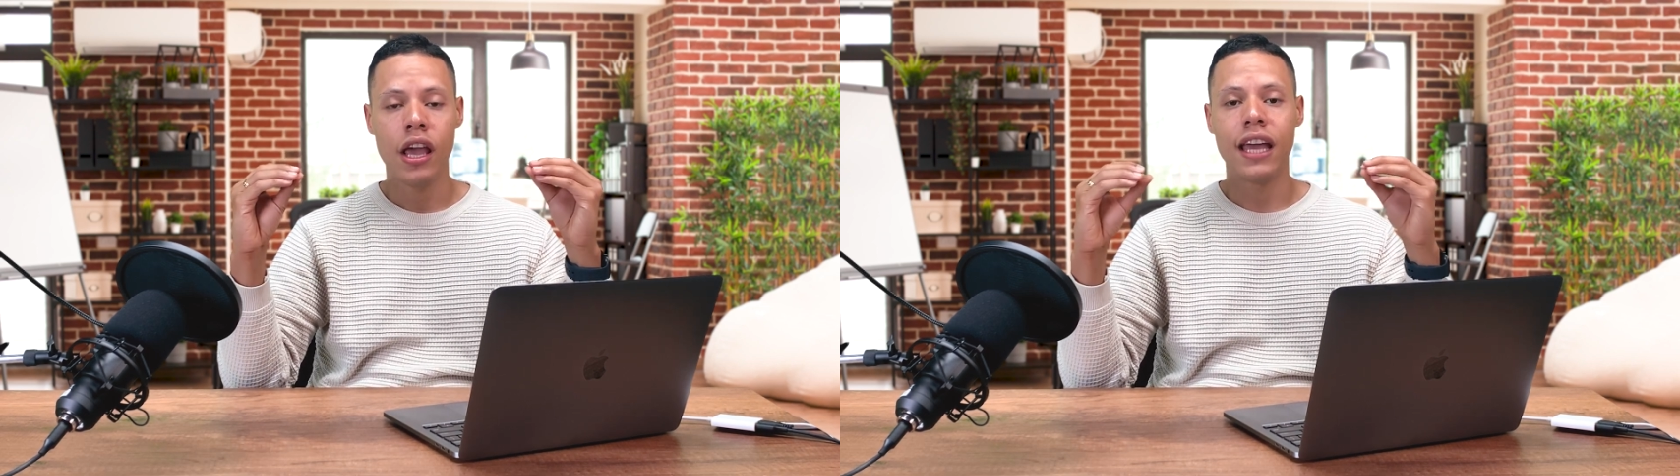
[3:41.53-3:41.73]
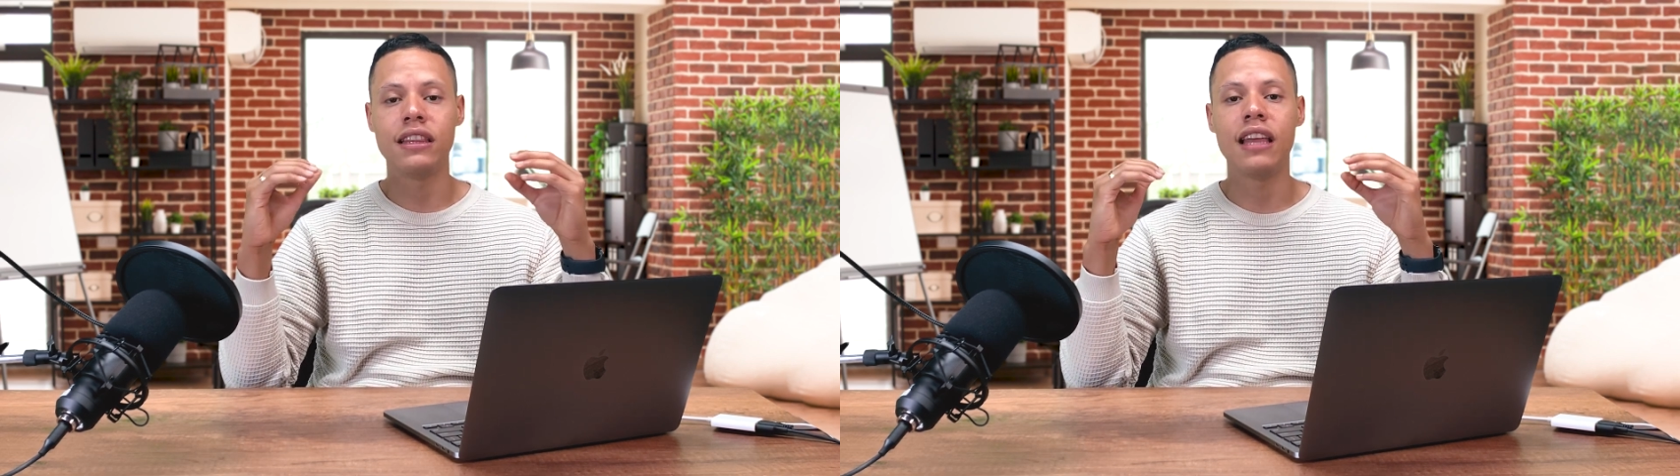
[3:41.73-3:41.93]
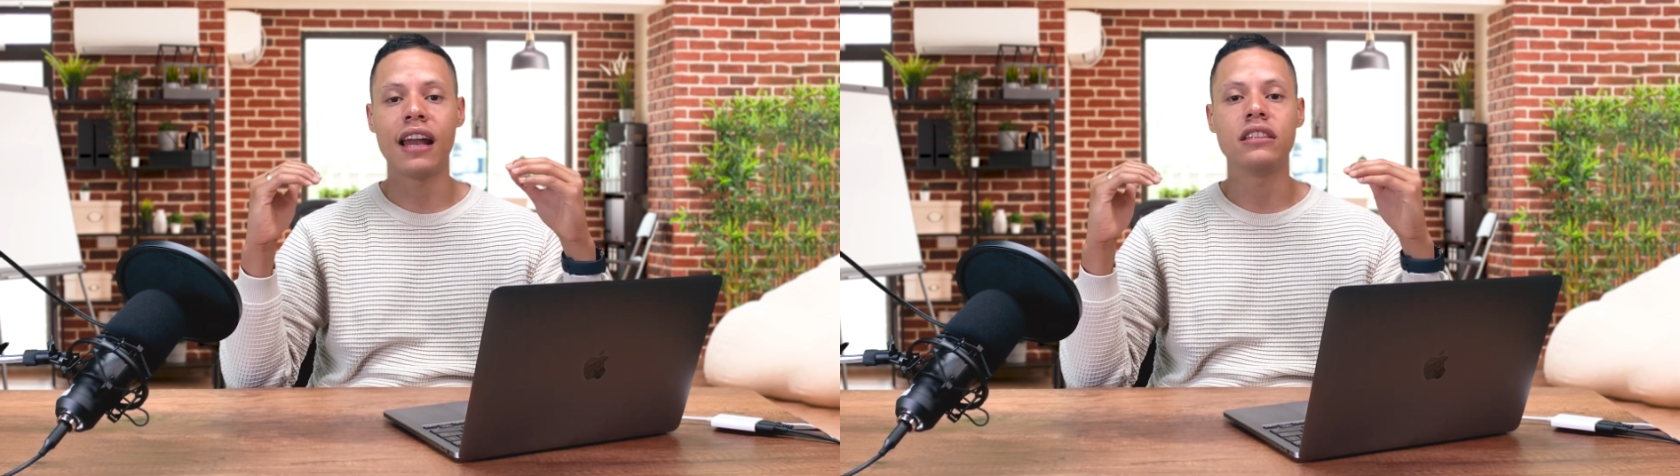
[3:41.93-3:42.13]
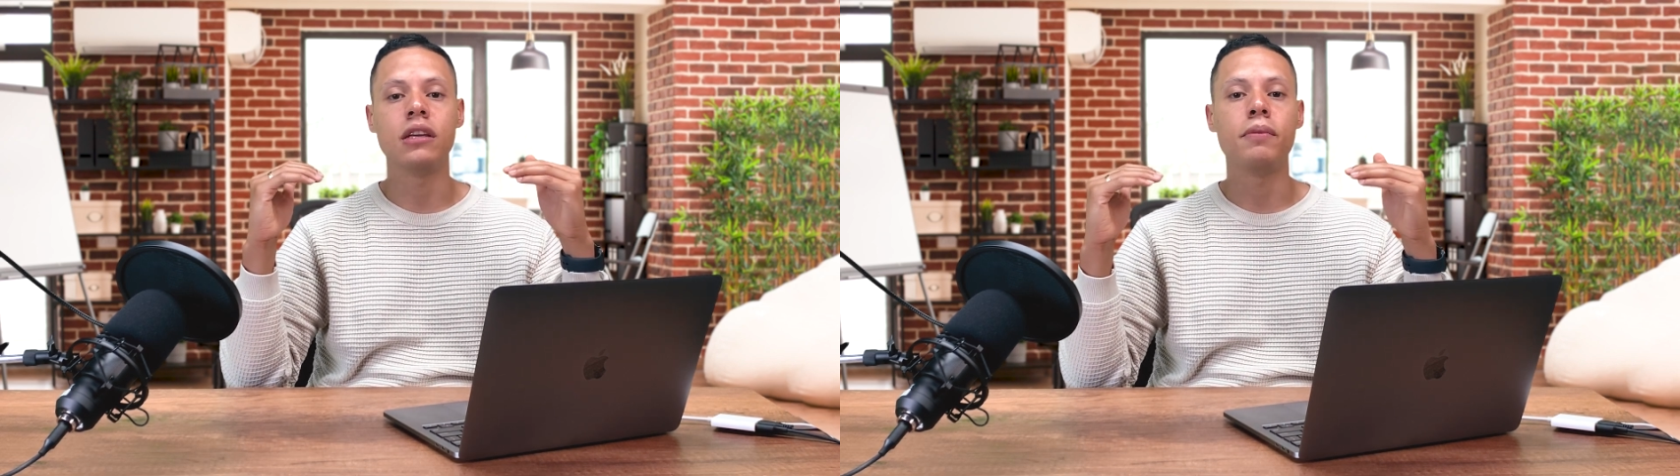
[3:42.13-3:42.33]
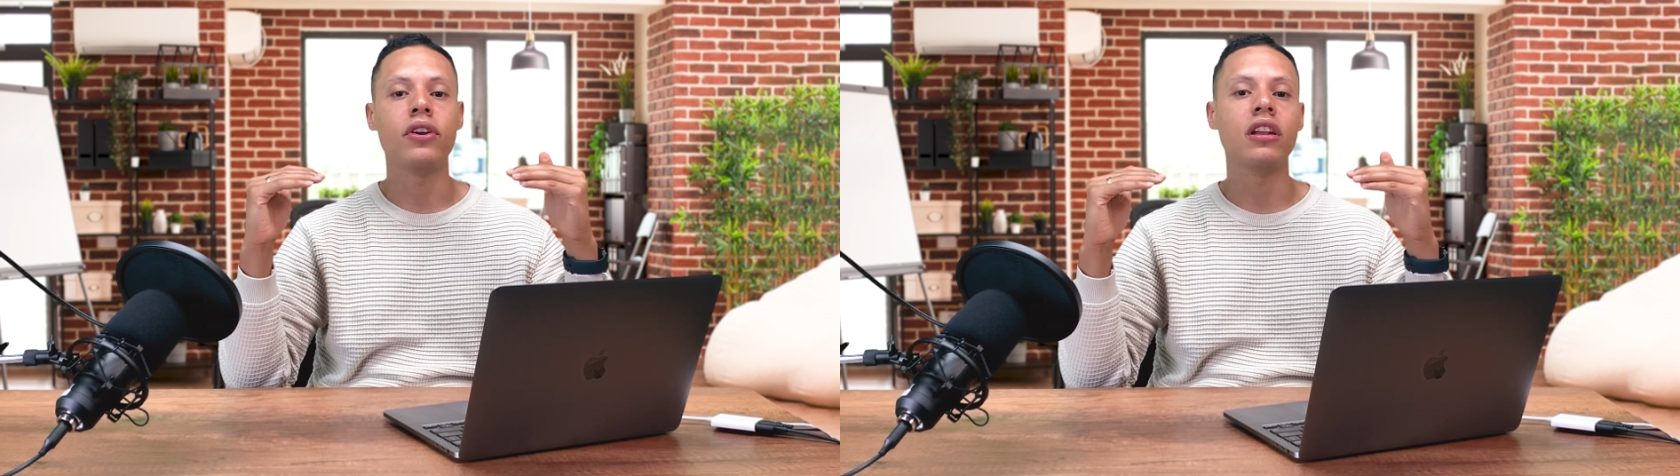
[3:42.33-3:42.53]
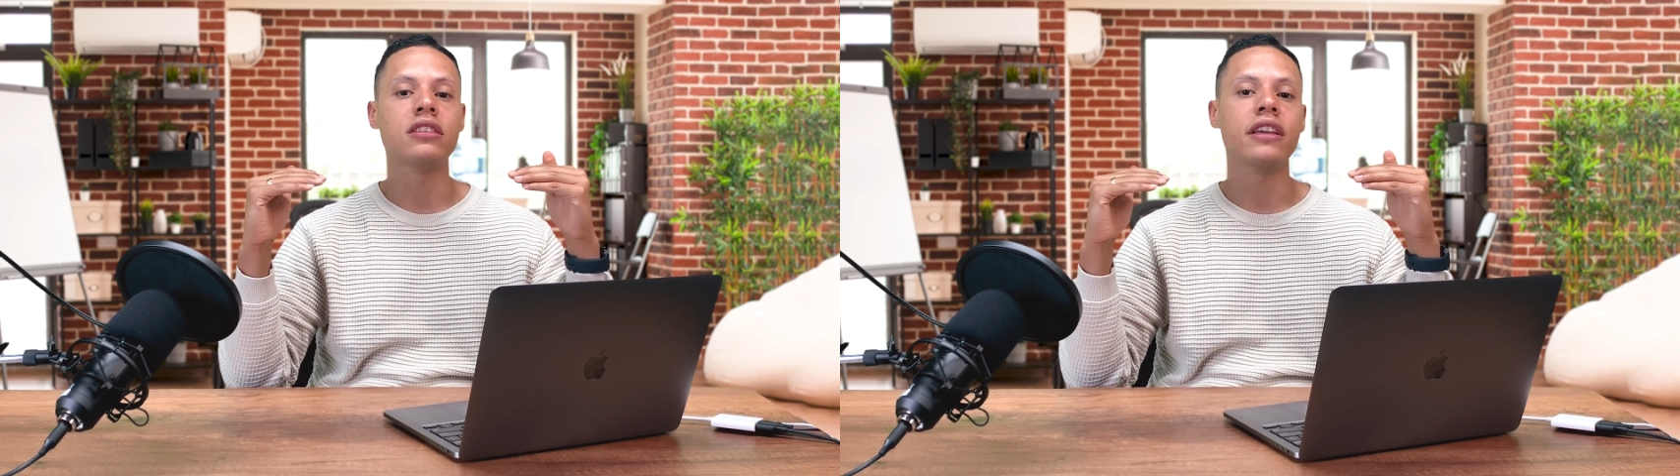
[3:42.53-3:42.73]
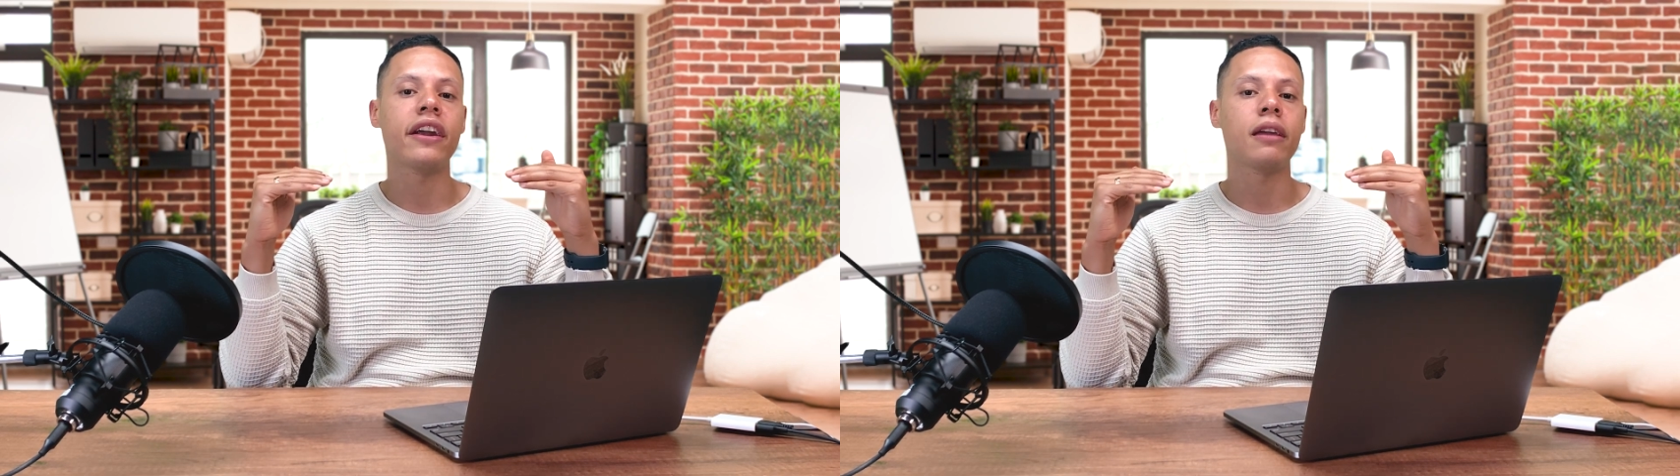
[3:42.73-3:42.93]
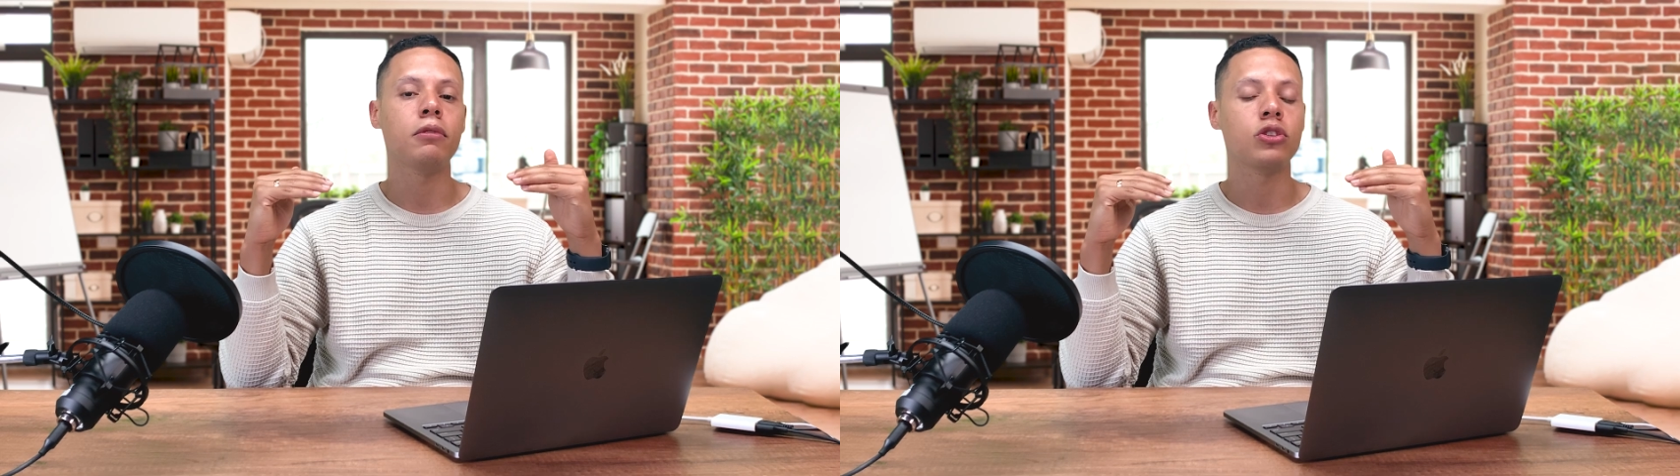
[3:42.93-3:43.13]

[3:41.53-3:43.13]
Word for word: and that at the very least they are able